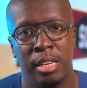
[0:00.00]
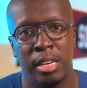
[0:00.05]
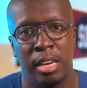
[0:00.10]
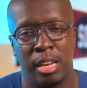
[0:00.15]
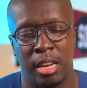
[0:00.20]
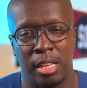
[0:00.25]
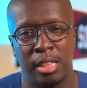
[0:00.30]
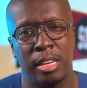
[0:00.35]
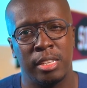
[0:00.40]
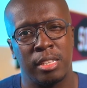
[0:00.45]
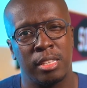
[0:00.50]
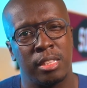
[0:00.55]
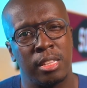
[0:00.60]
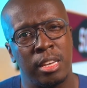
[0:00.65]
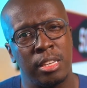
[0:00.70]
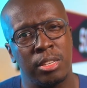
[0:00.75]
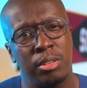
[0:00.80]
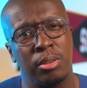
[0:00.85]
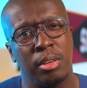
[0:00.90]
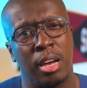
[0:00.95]
And I'd like to
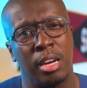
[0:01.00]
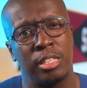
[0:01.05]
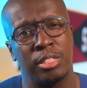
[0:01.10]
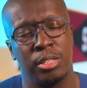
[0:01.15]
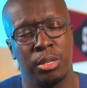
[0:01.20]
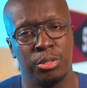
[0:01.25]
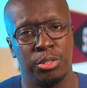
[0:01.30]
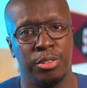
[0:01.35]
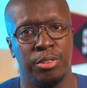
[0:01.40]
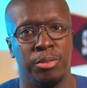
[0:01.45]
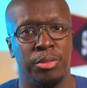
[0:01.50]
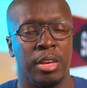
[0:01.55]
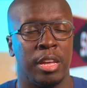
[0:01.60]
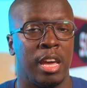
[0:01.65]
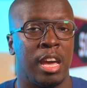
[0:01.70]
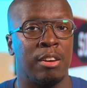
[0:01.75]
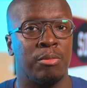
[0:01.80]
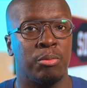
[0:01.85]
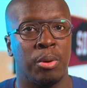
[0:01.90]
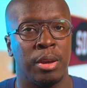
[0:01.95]
thank you guys, those of you that
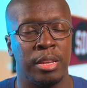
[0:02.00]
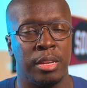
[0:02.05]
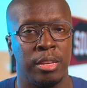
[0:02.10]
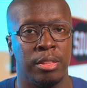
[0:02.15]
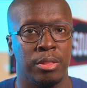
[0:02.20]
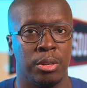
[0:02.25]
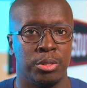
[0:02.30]
have weighed in,